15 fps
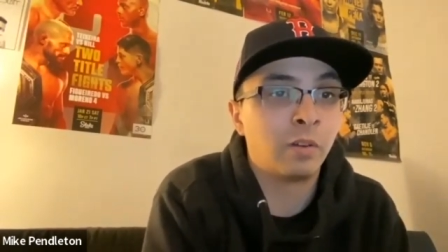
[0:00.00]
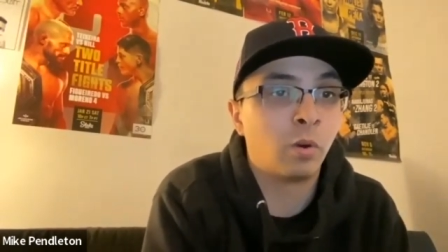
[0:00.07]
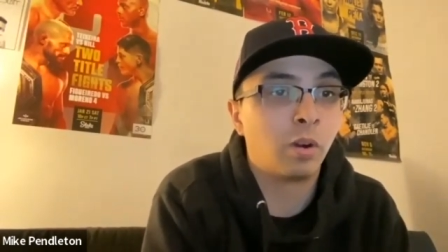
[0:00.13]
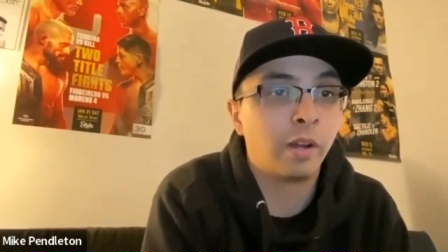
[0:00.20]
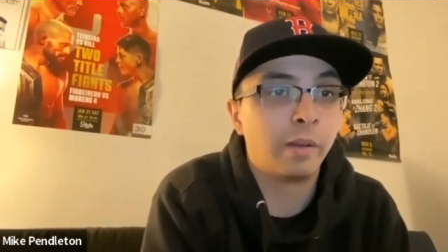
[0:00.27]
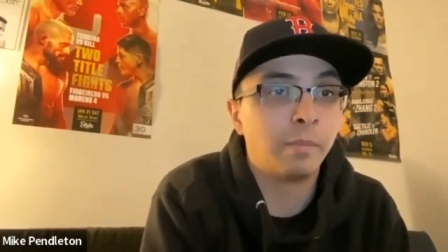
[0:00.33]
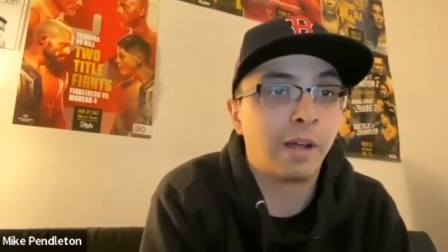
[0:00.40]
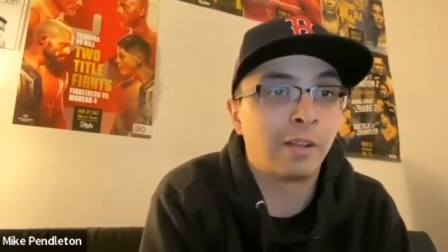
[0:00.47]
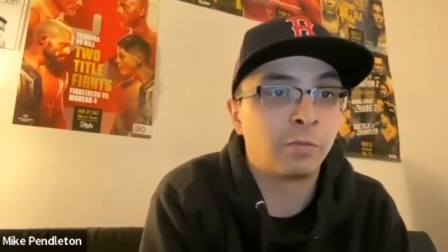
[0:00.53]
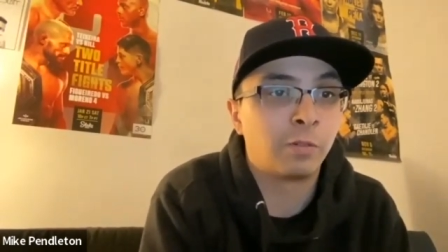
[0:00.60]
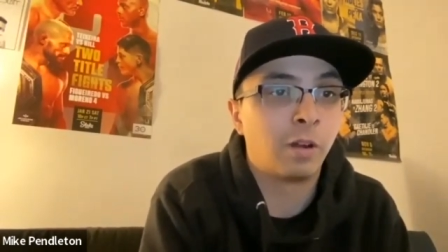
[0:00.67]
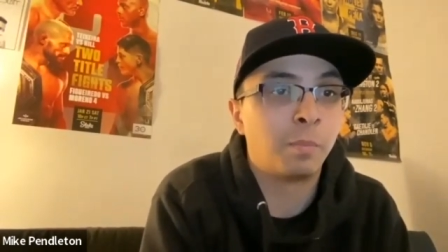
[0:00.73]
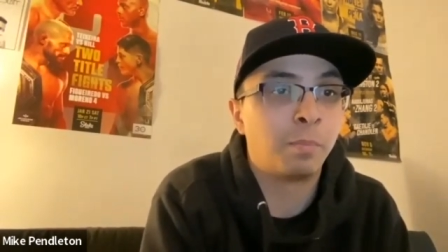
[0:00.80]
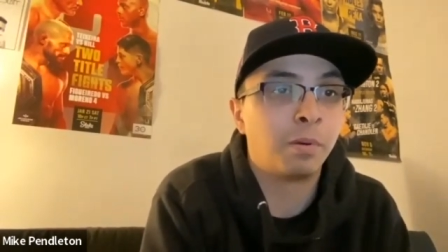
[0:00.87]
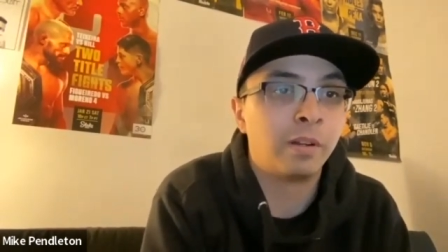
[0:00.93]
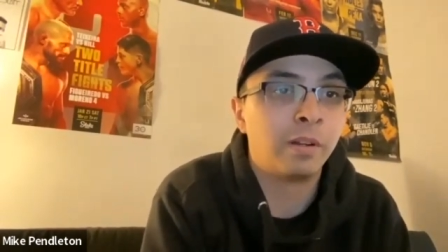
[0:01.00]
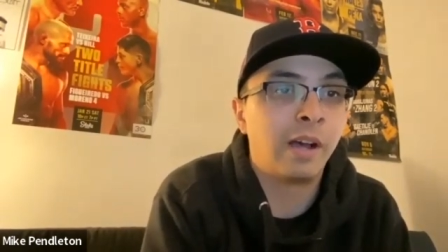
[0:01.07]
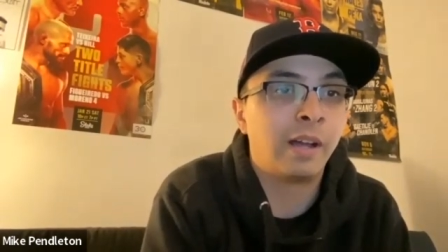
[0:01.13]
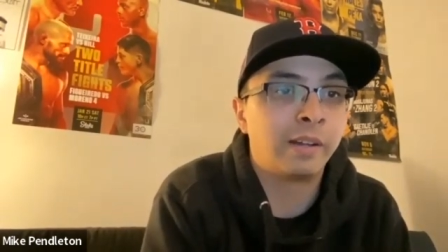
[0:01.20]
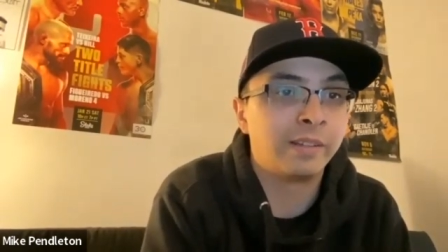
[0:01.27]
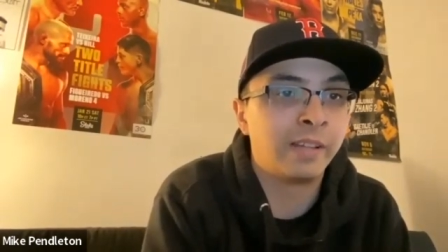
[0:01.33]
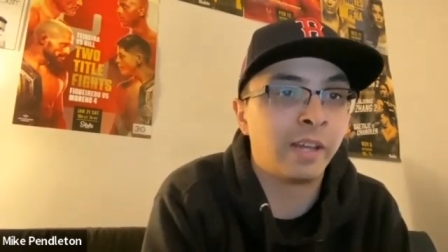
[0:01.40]
Jorge Masvidal put
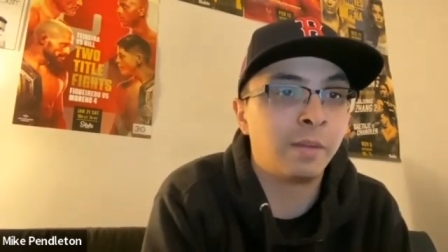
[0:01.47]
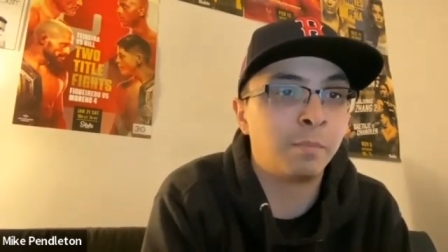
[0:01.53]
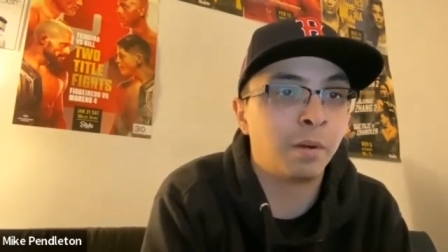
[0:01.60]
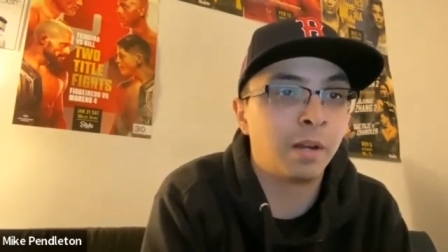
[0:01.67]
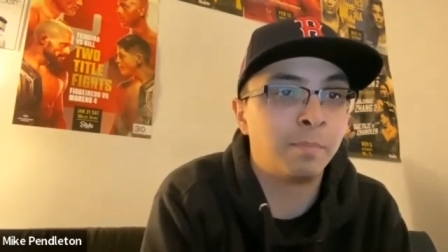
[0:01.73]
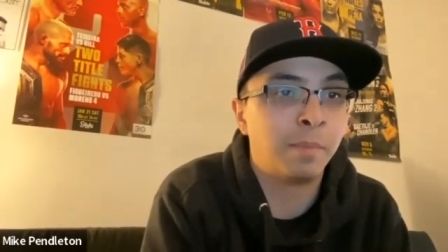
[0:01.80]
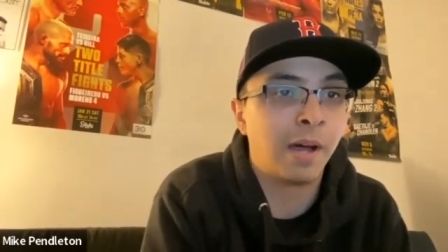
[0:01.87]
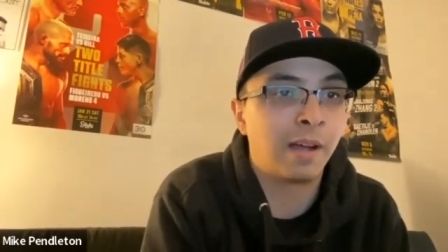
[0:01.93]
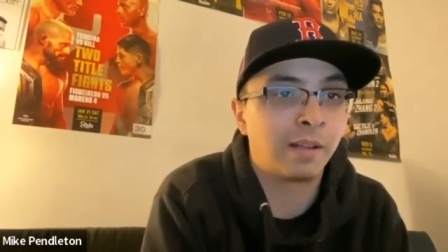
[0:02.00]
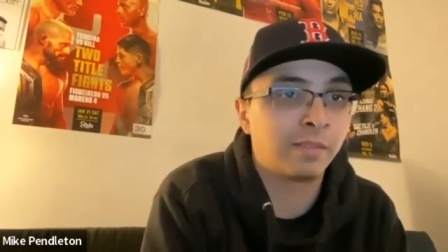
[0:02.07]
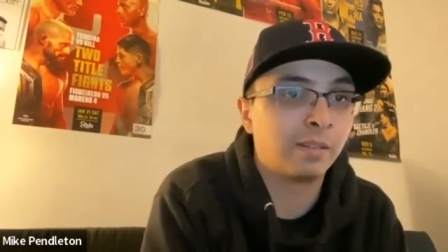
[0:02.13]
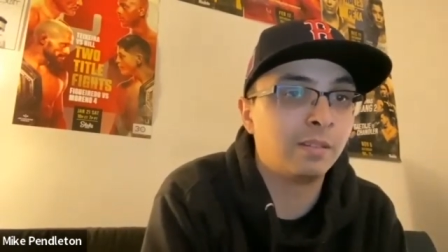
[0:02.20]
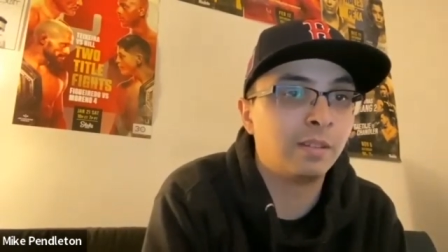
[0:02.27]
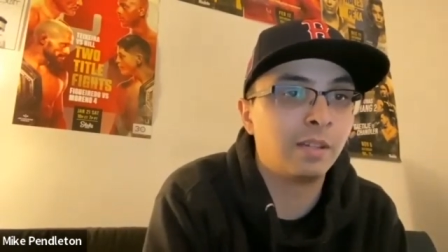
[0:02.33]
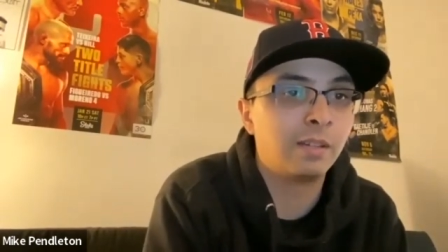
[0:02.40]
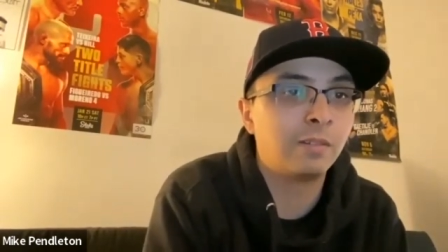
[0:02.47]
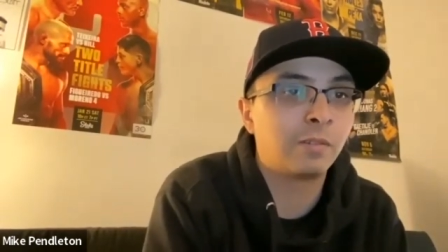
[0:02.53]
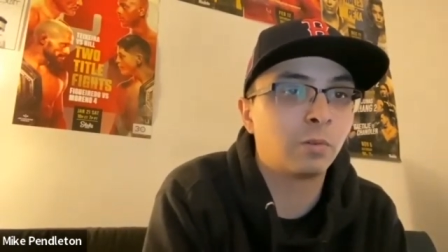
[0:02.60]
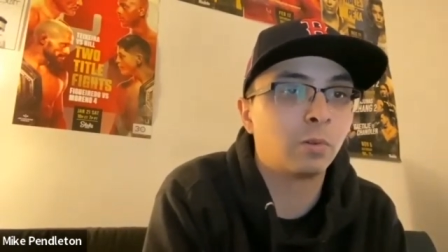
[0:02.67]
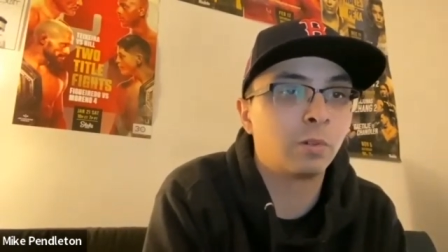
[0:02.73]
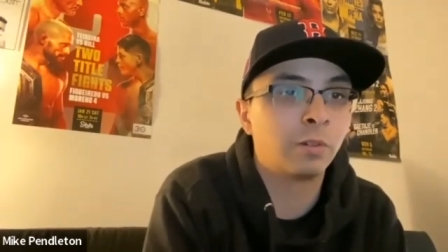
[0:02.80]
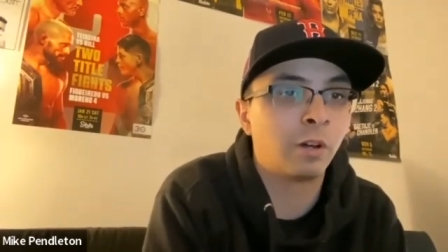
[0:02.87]
on and Gamebred Boxing, Dean
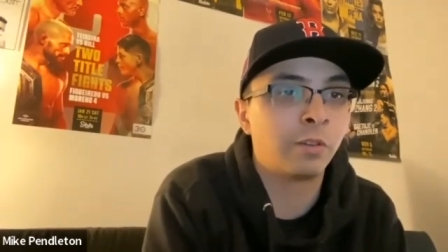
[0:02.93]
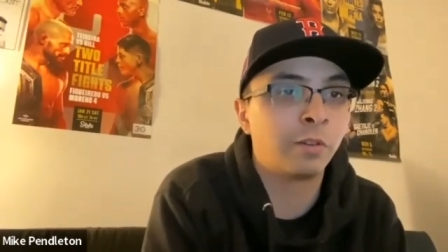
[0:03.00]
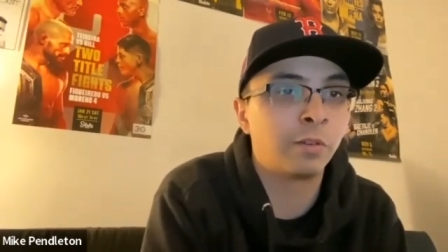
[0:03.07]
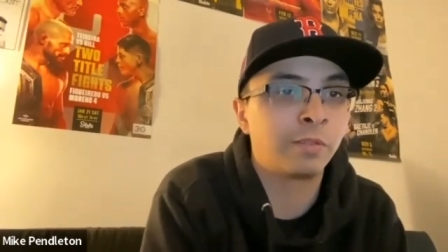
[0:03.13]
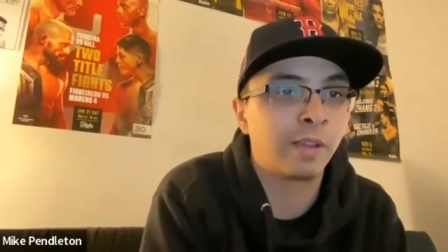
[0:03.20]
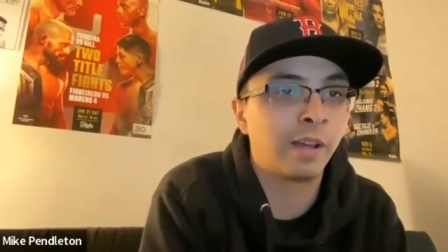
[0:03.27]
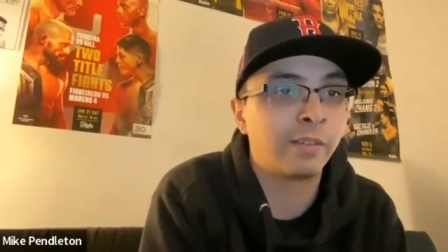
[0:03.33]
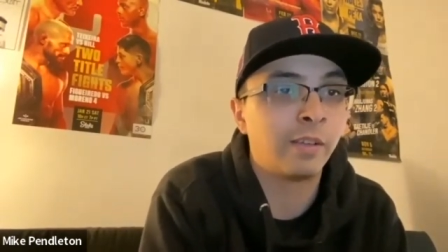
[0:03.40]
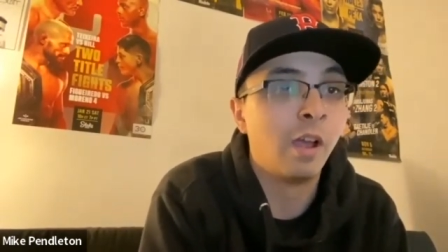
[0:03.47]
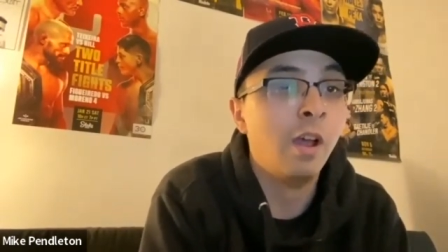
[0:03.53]
Toole, and all those guys